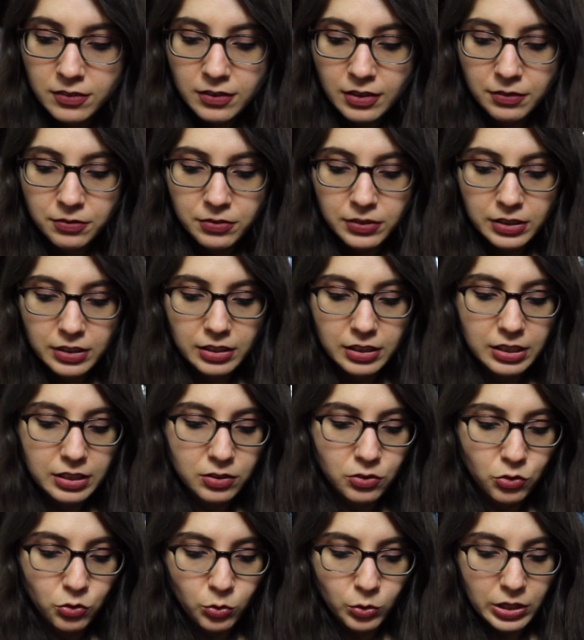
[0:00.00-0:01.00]
definitely
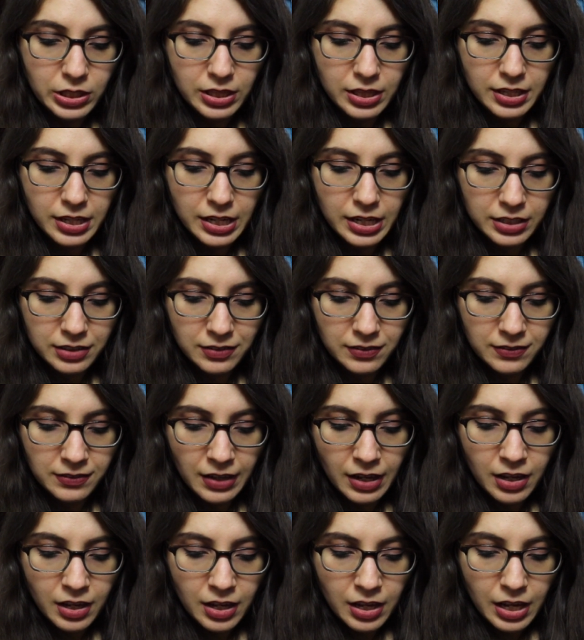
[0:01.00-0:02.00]
enjoyed that.
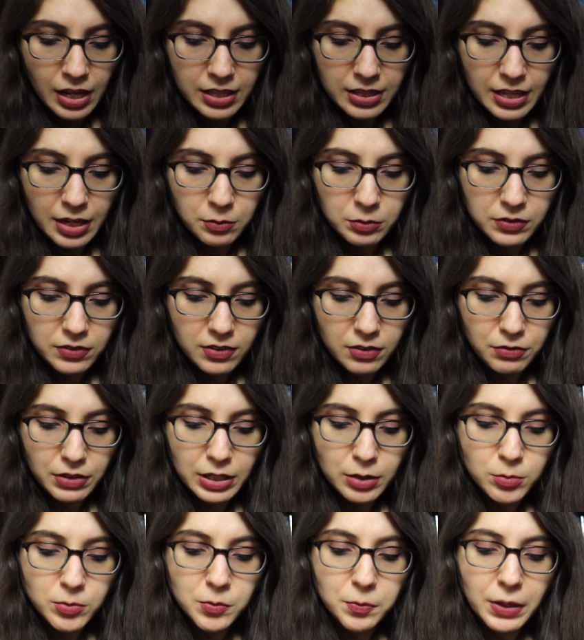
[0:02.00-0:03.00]
And that was
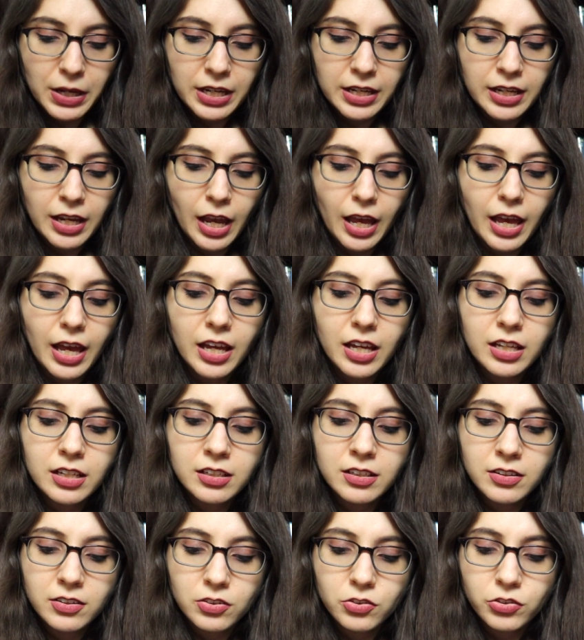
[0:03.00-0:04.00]
developed by
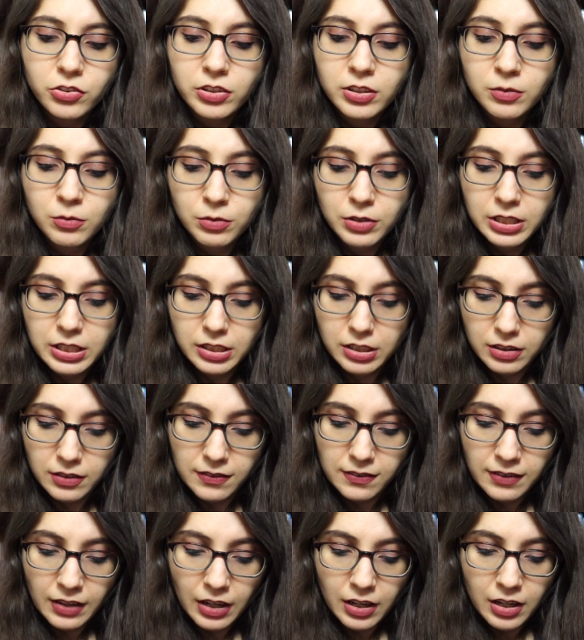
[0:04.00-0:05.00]
And She
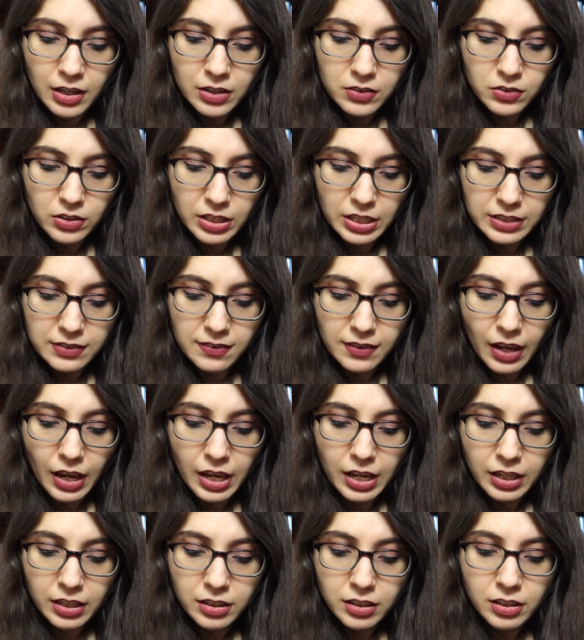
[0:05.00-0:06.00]
Reads. So that's
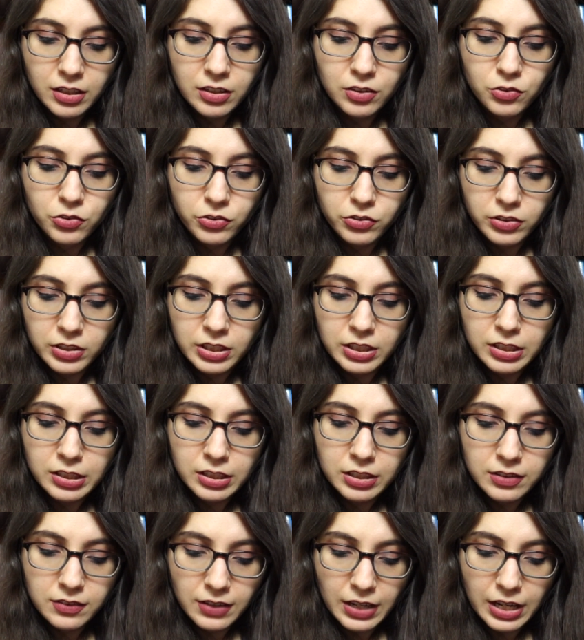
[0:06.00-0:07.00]

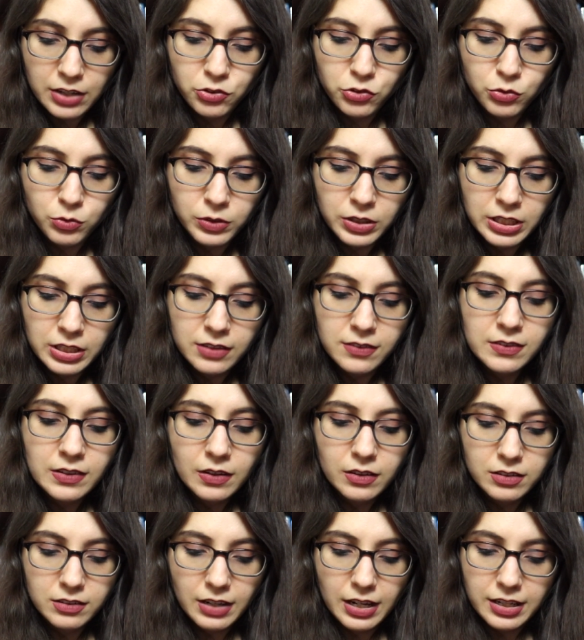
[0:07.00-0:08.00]

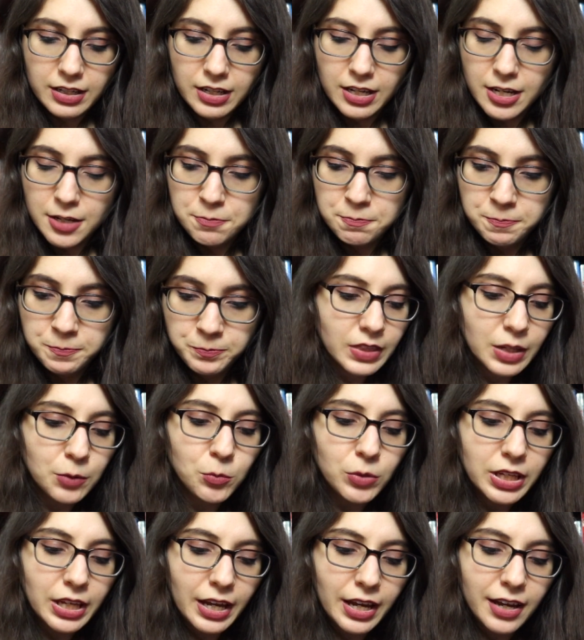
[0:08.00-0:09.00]
nshe-reads.com.
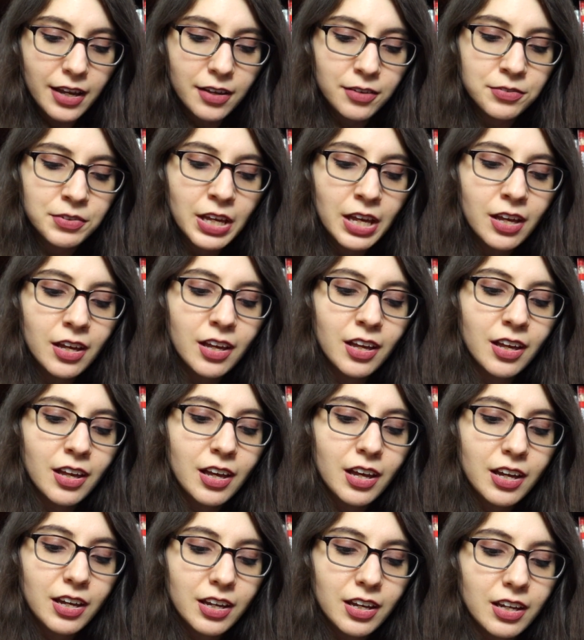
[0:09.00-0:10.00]
Then we have,
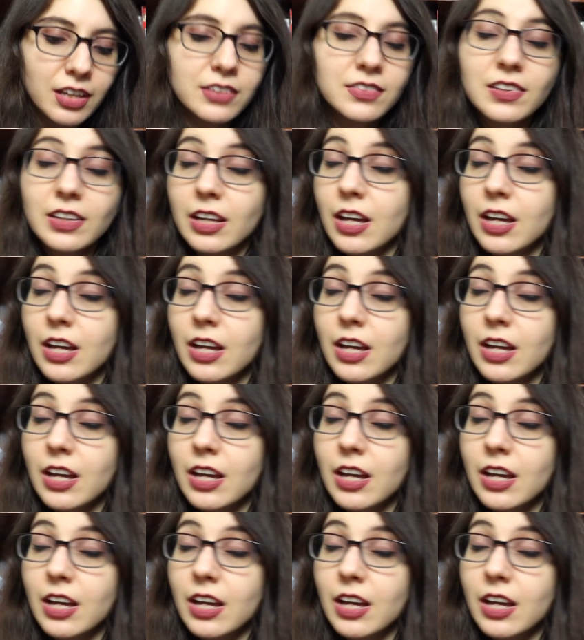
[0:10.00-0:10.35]
it's a